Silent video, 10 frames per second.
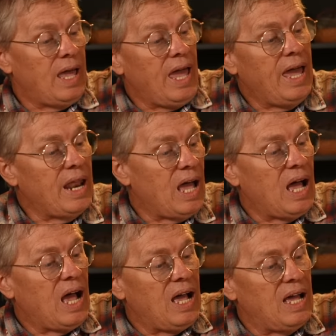And
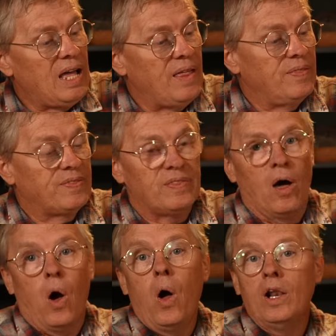
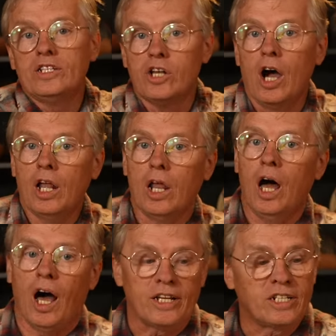all is not
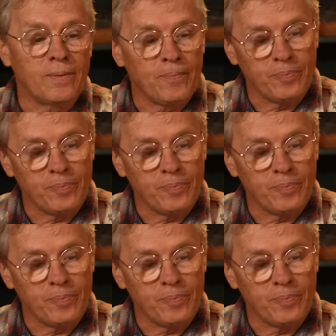lost,